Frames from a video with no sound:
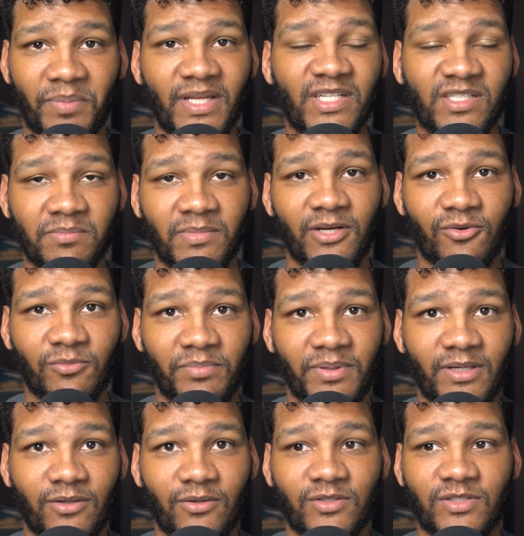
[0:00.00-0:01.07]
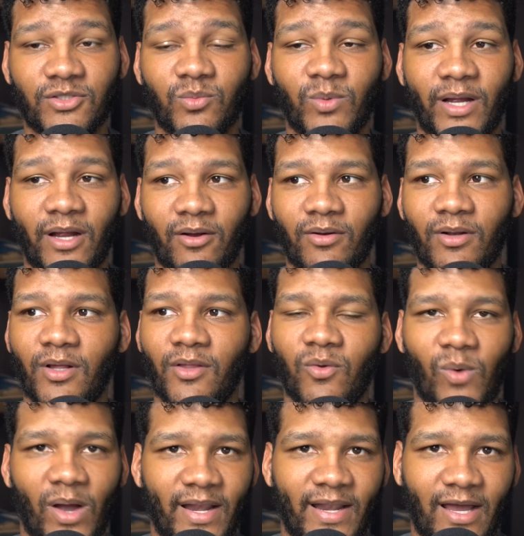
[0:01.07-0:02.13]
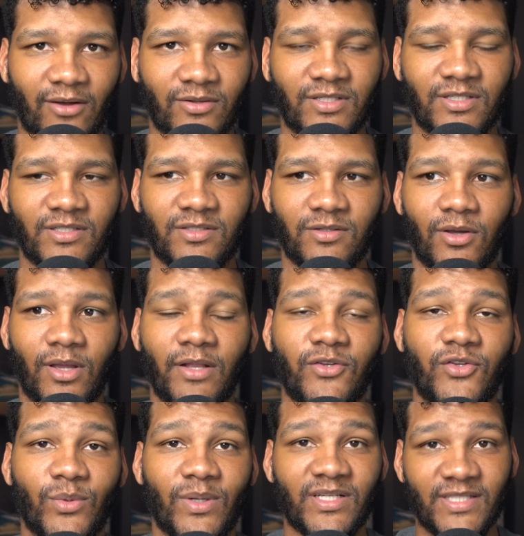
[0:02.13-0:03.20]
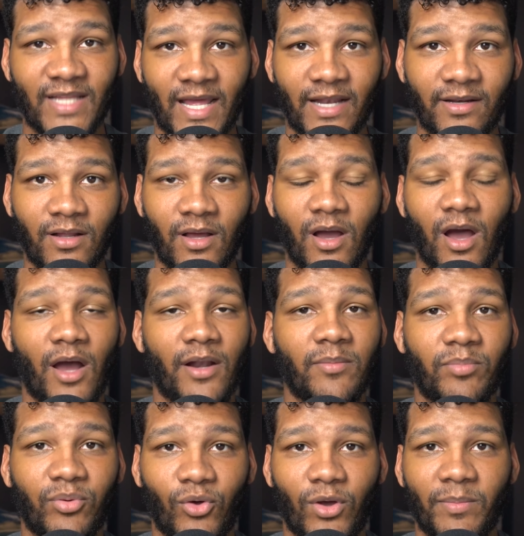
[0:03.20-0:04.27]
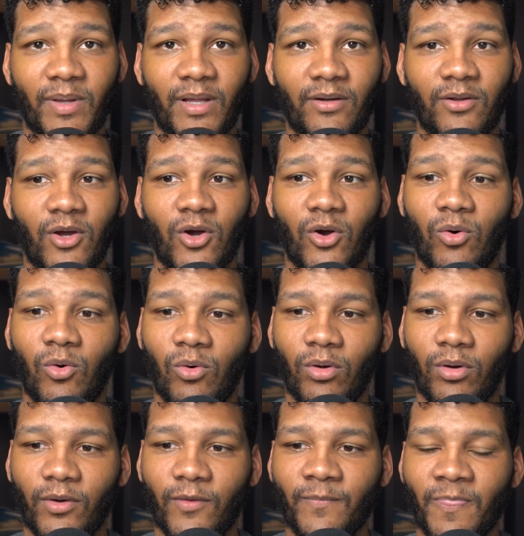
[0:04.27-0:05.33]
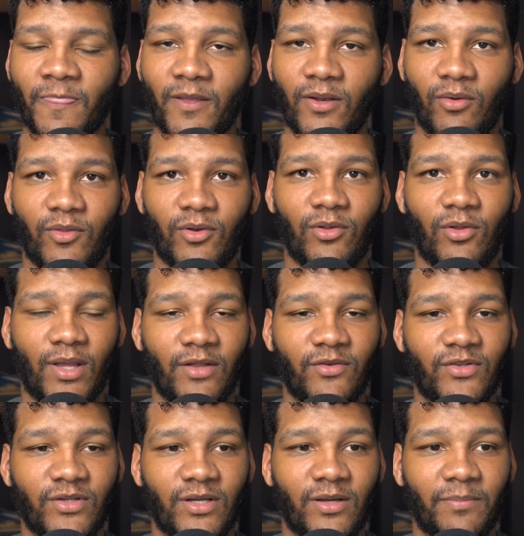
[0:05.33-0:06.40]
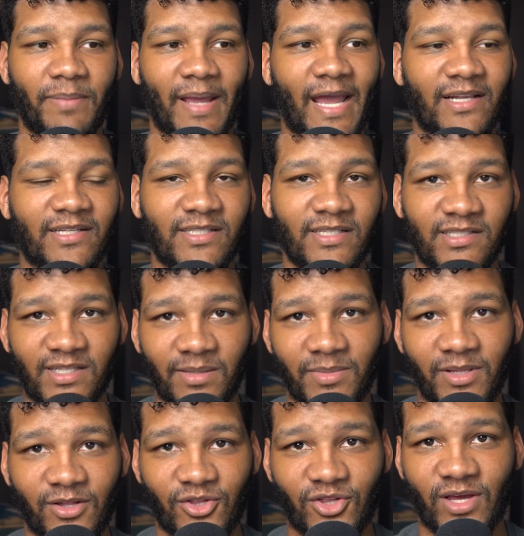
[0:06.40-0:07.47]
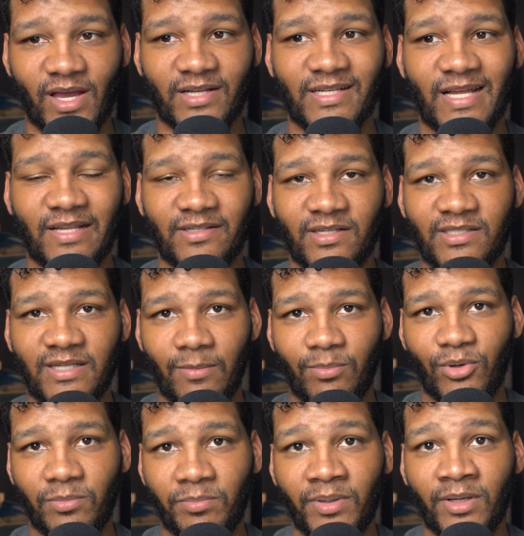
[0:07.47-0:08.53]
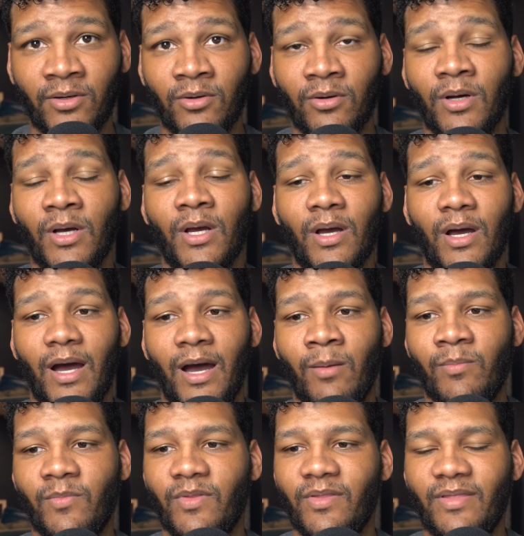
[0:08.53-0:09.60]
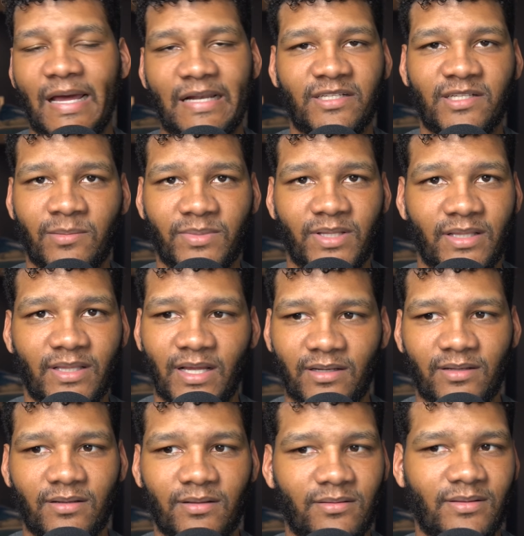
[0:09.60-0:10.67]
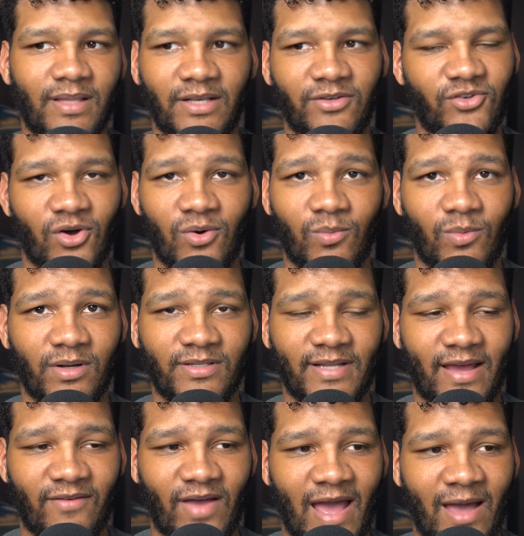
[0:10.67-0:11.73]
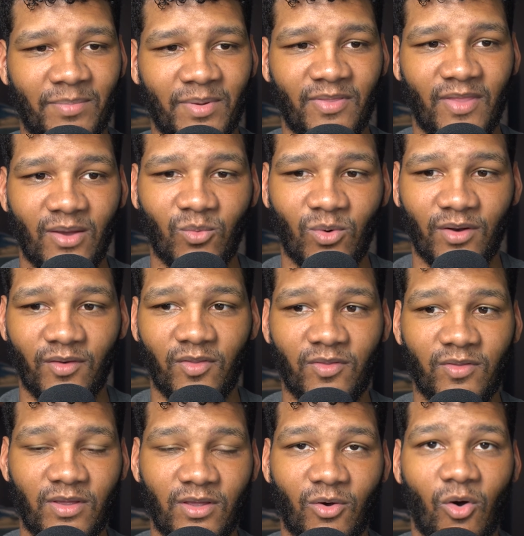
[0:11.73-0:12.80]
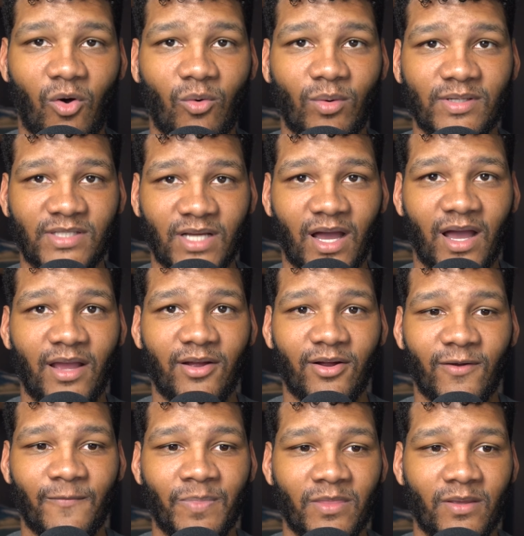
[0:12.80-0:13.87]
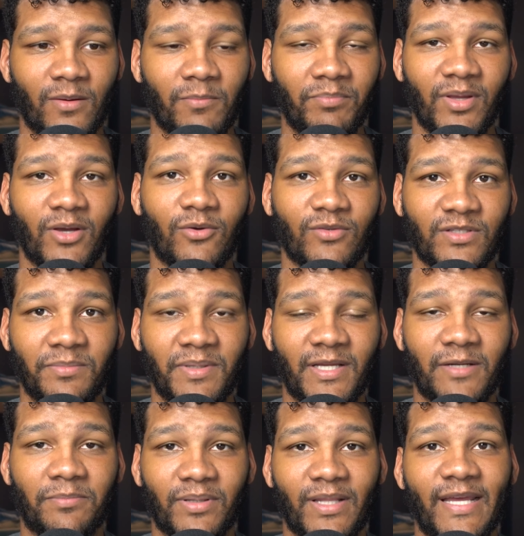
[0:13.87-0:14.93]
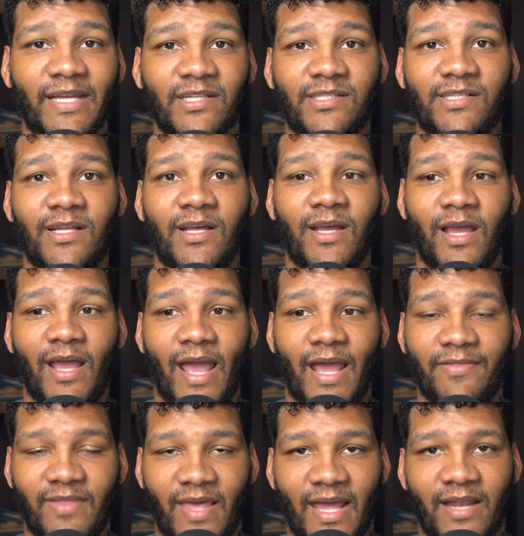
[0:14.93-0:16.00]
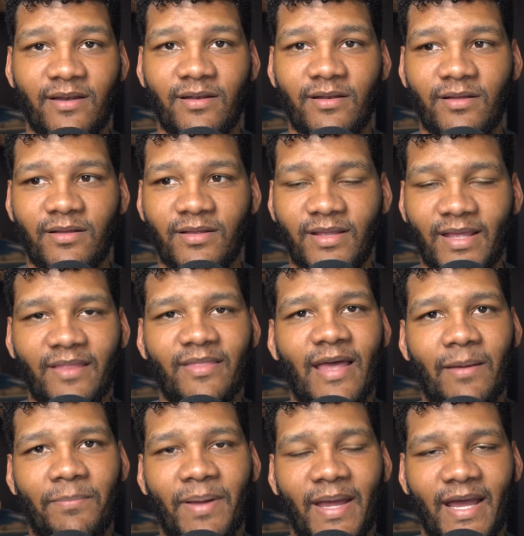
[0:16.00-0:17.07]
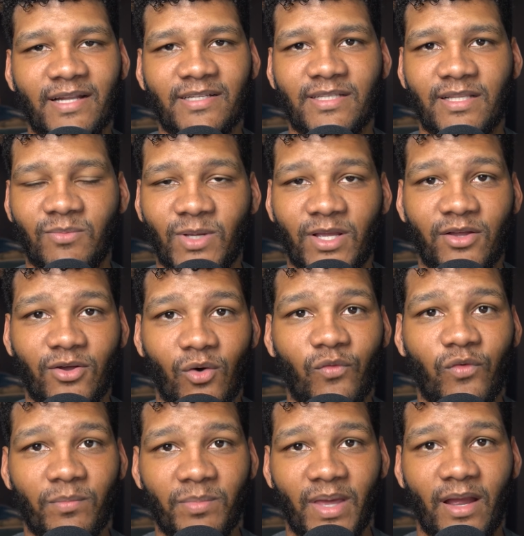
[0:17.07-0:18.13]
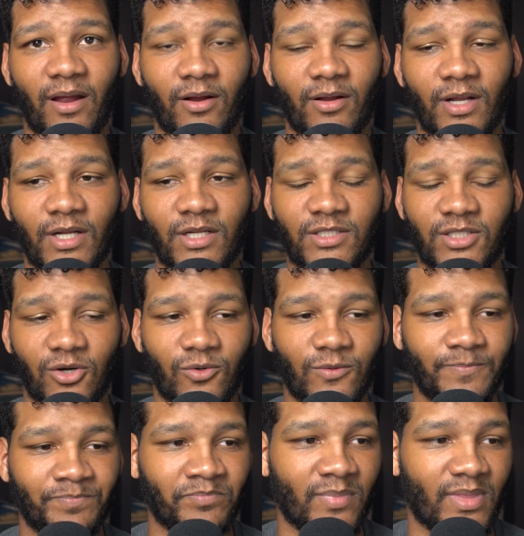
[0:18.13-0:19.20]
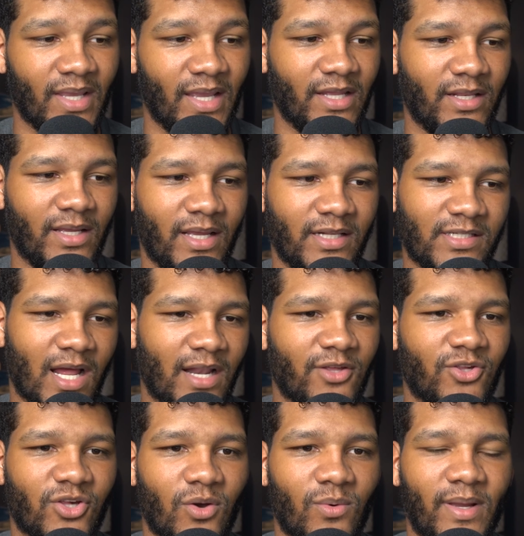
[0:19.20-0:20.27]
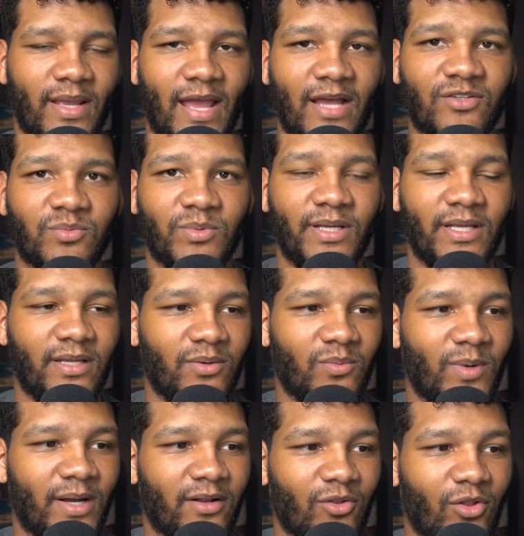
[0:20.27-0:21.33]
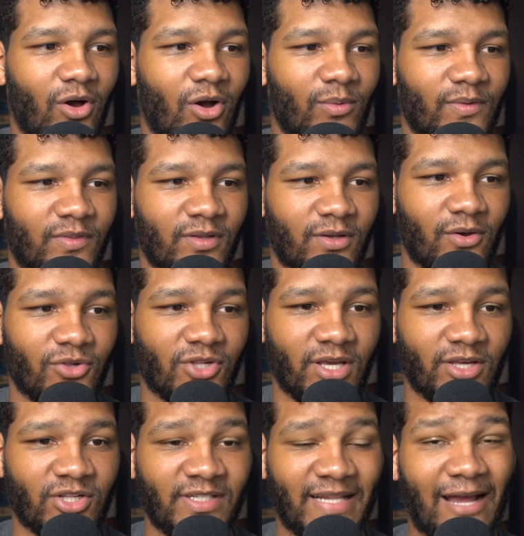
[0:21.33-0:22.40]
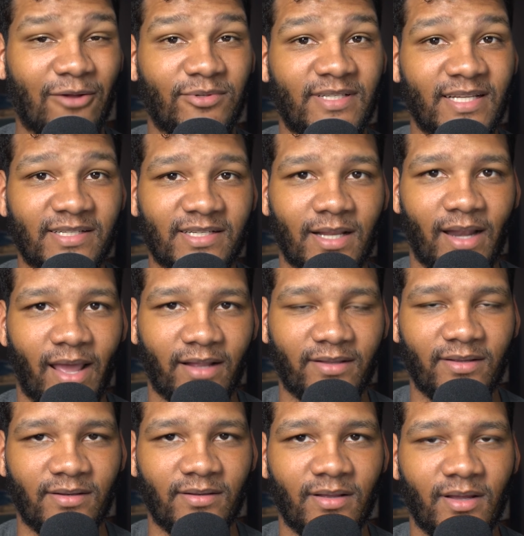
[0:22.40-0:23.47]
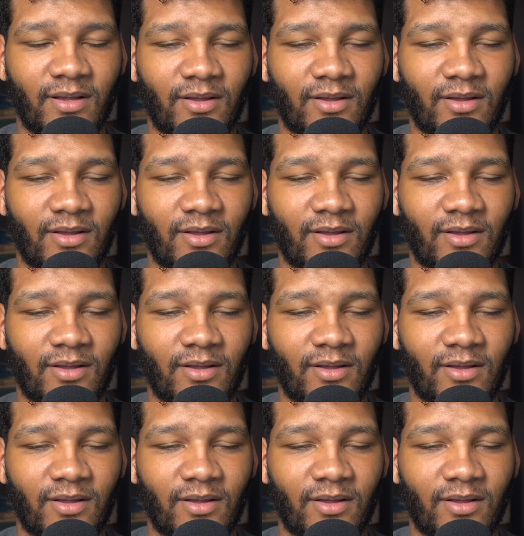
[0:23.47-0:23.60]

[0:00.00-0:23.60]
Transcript: piecemeal bills to where the White House is looking to extend unemployment or you know they're looking to pass these stimulus checks as a separate bill. Um, that's something that they don't want to have happen. They want the whole entire bill to be in place and then get that passed, and then we can go from there. So it, it's kind of showing as we went along with negotiations how disconnected